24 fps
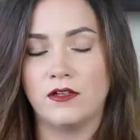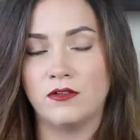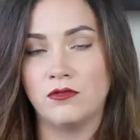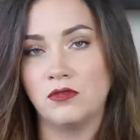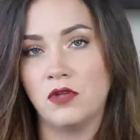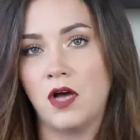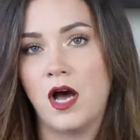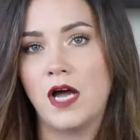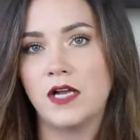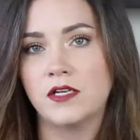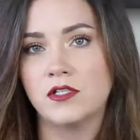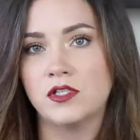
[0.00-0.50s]
a
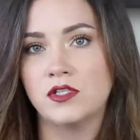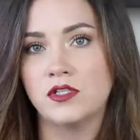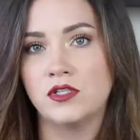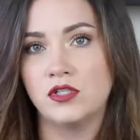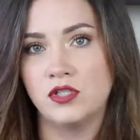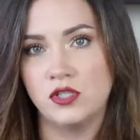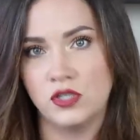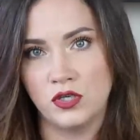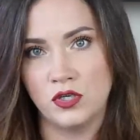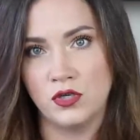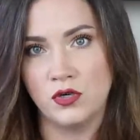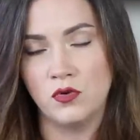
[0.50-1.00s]
lot to
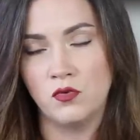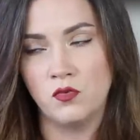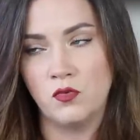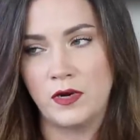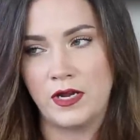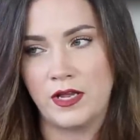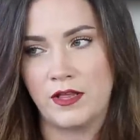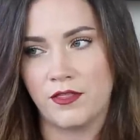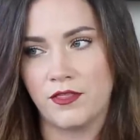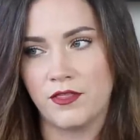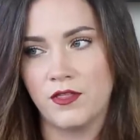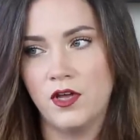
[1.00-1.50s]
do
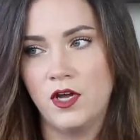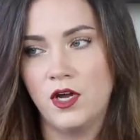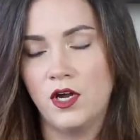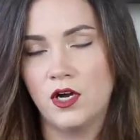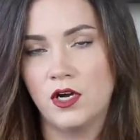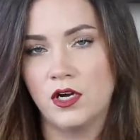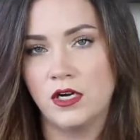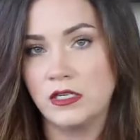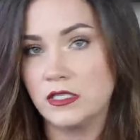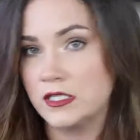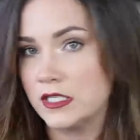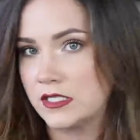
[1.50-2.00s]
with
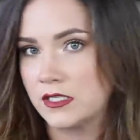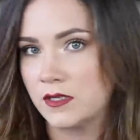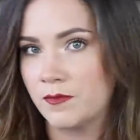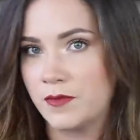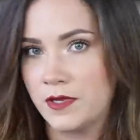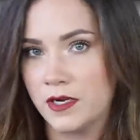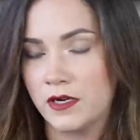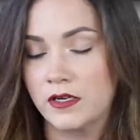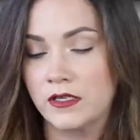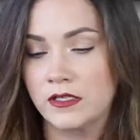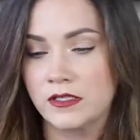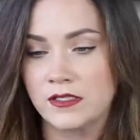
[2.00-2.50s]
her
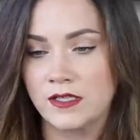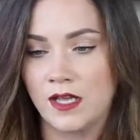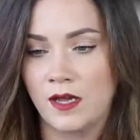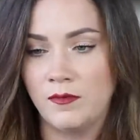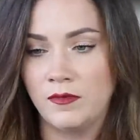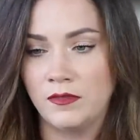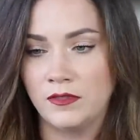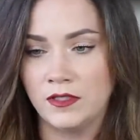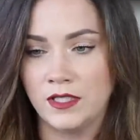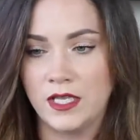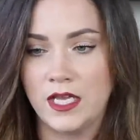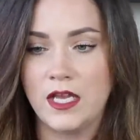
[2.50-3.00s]
disappearance, I
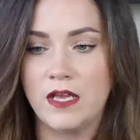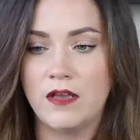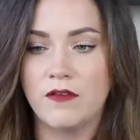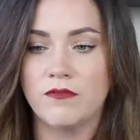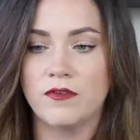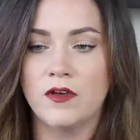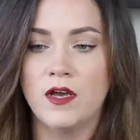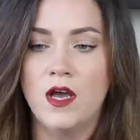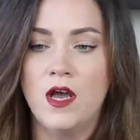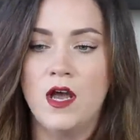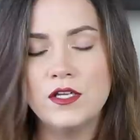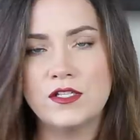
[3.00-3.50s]
believe.
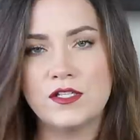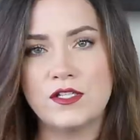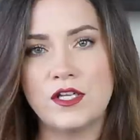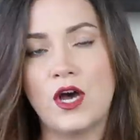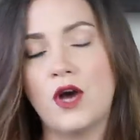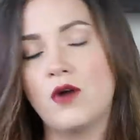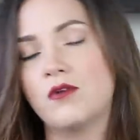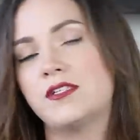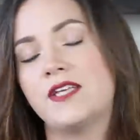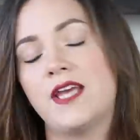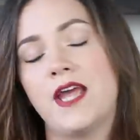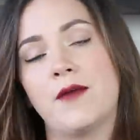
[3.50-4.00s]

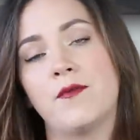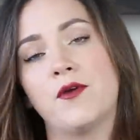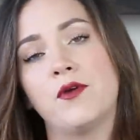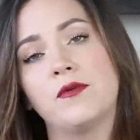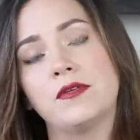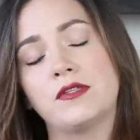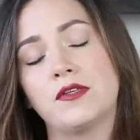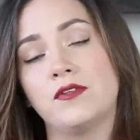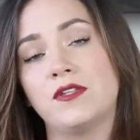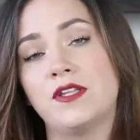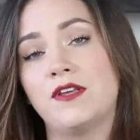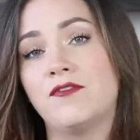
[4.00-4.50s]
So Tamara
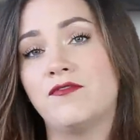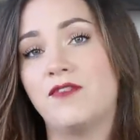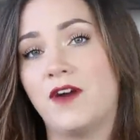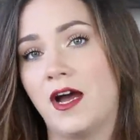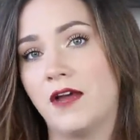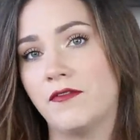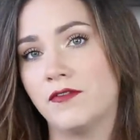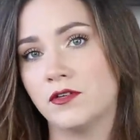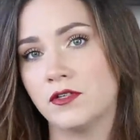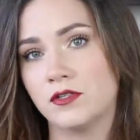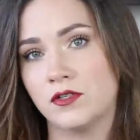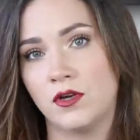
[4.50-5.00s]
was only
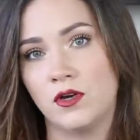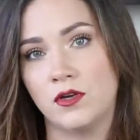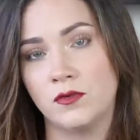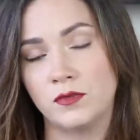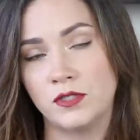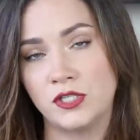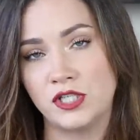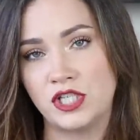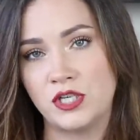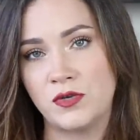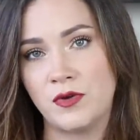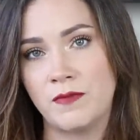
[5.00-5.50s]
five years old
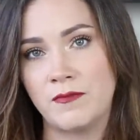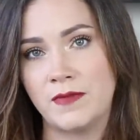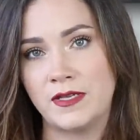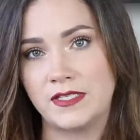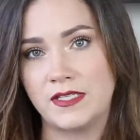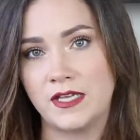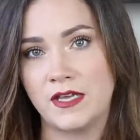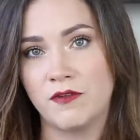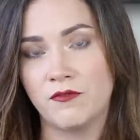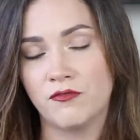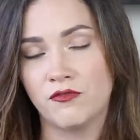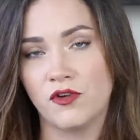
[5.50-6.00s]
when she went
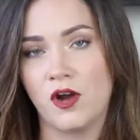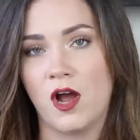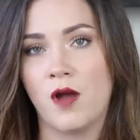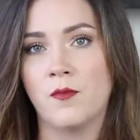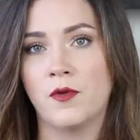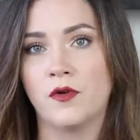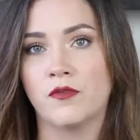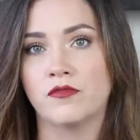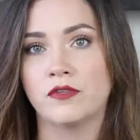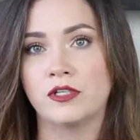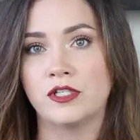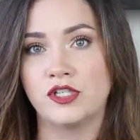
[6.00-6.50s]
missing
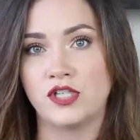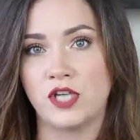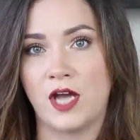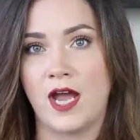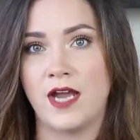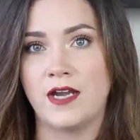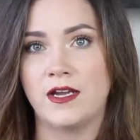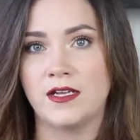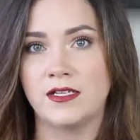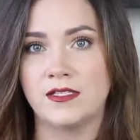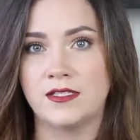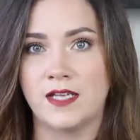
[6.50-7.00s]
from
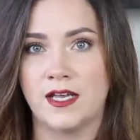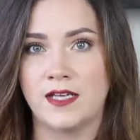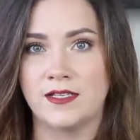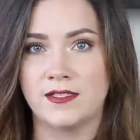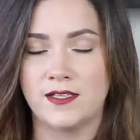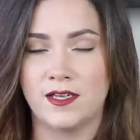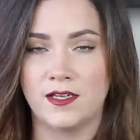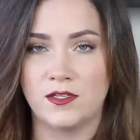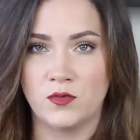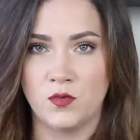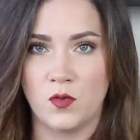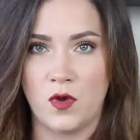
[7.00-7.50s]
Regina,
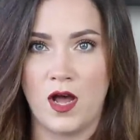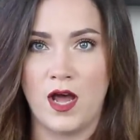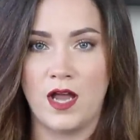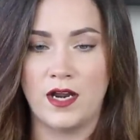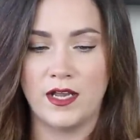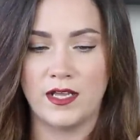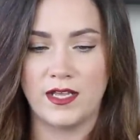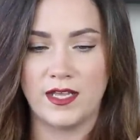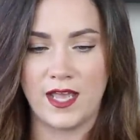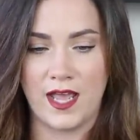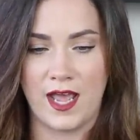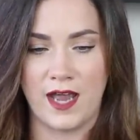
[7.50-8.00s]

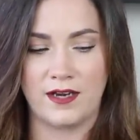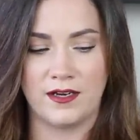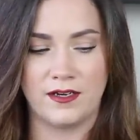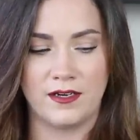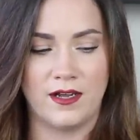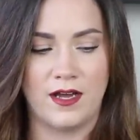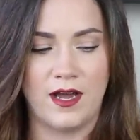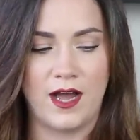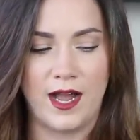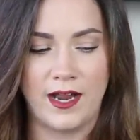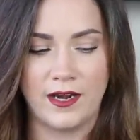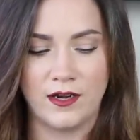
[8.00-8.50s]
Saskatchewan,
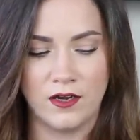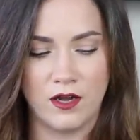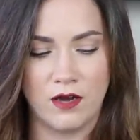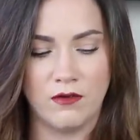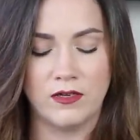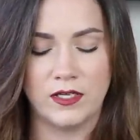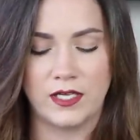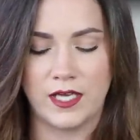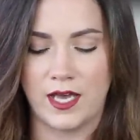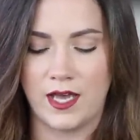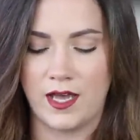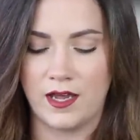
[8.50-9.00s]
Canada. I
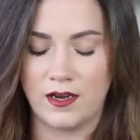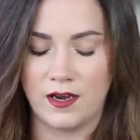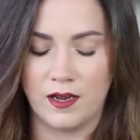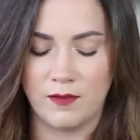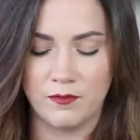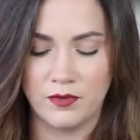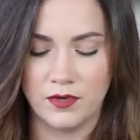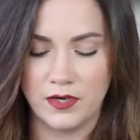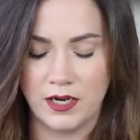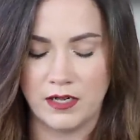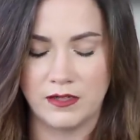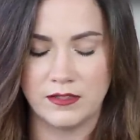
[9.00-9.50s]
know again,
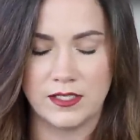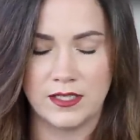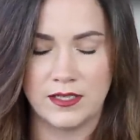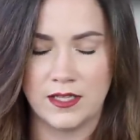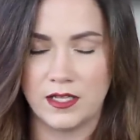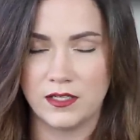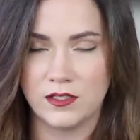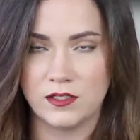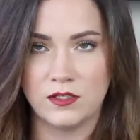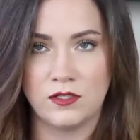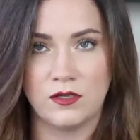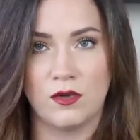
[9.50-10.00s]
I'm pronouncing
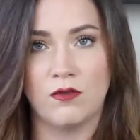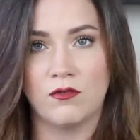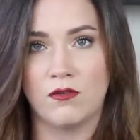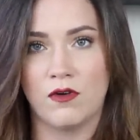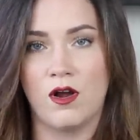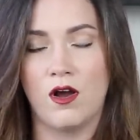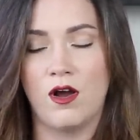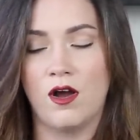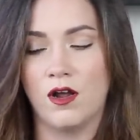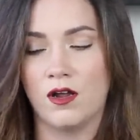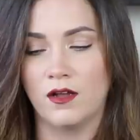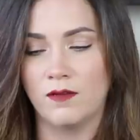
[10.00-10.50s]
that so
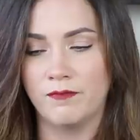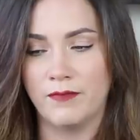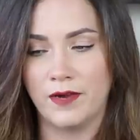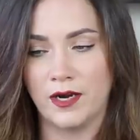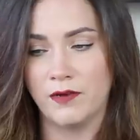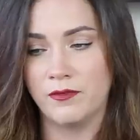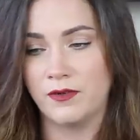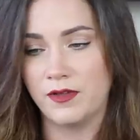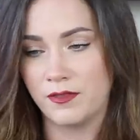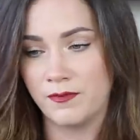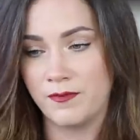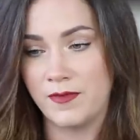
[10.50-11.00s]
wrong,
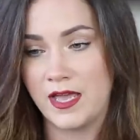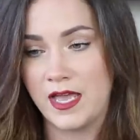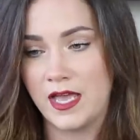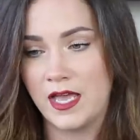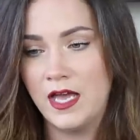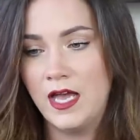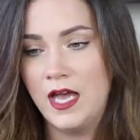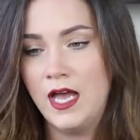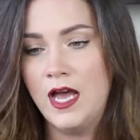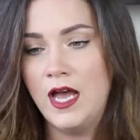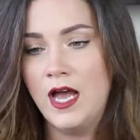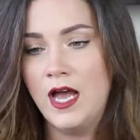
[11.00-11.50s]
bear with
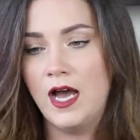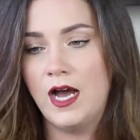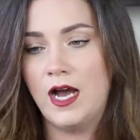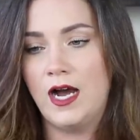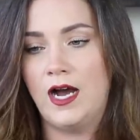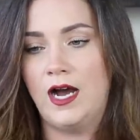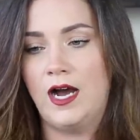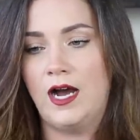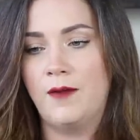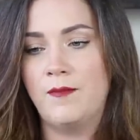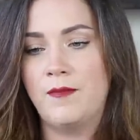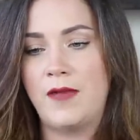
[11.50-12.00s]
me
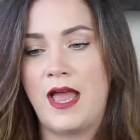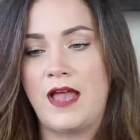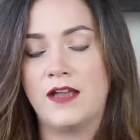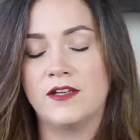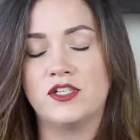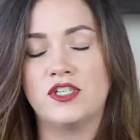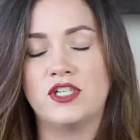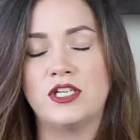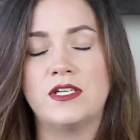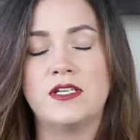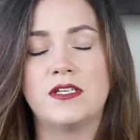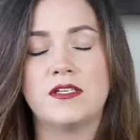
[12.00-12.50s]
um,
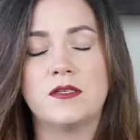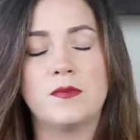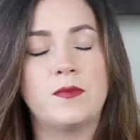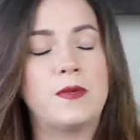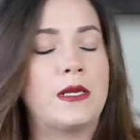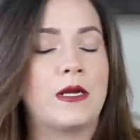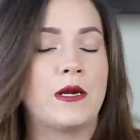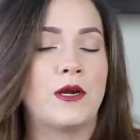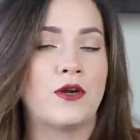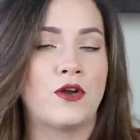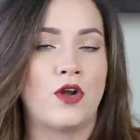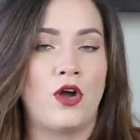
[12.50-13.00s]
and she
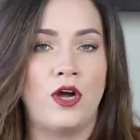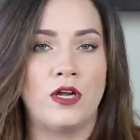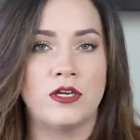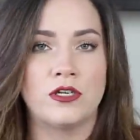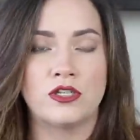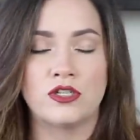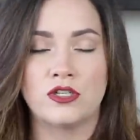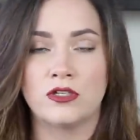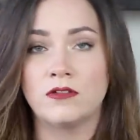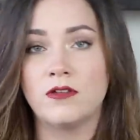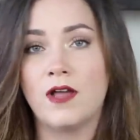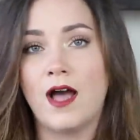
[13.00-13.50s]
disappeared
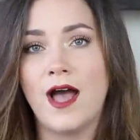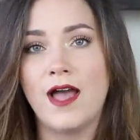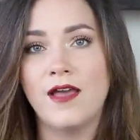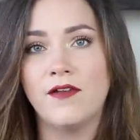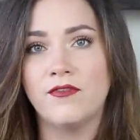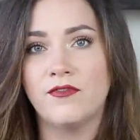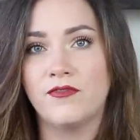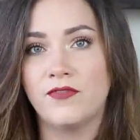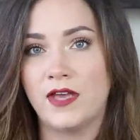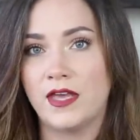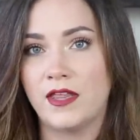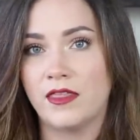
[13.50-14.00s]
on
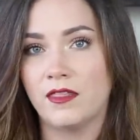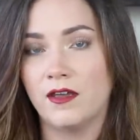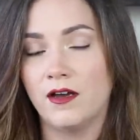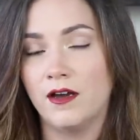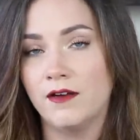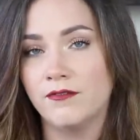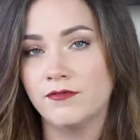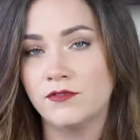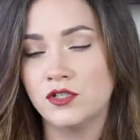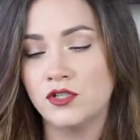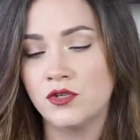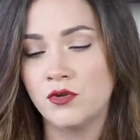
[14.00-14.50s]
July 5th
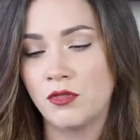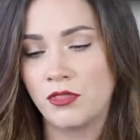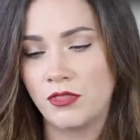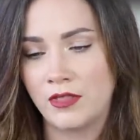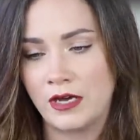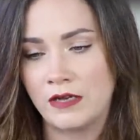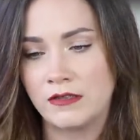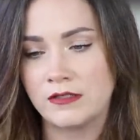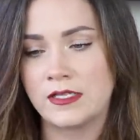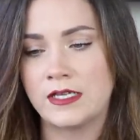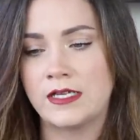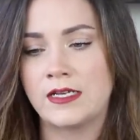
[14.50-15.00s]
of
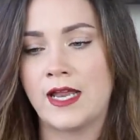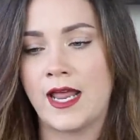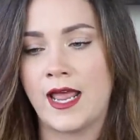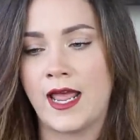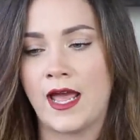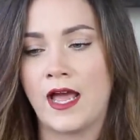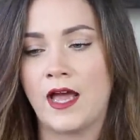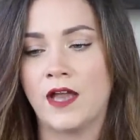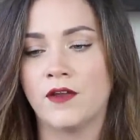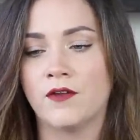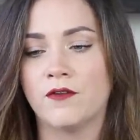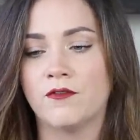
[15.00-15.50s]

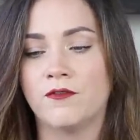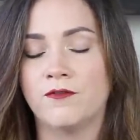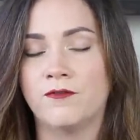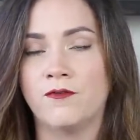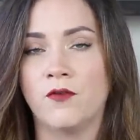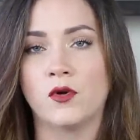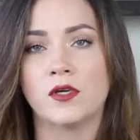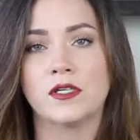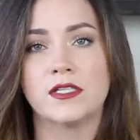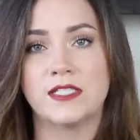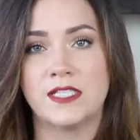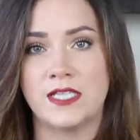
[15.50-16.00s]

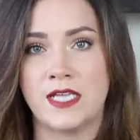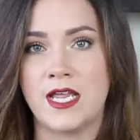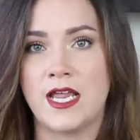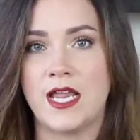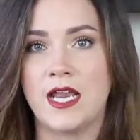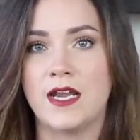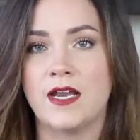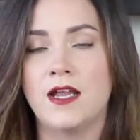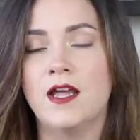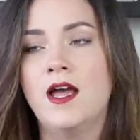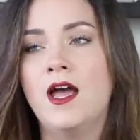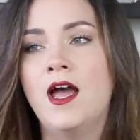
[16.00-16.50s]

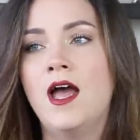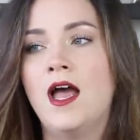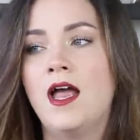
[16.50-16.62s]
2014.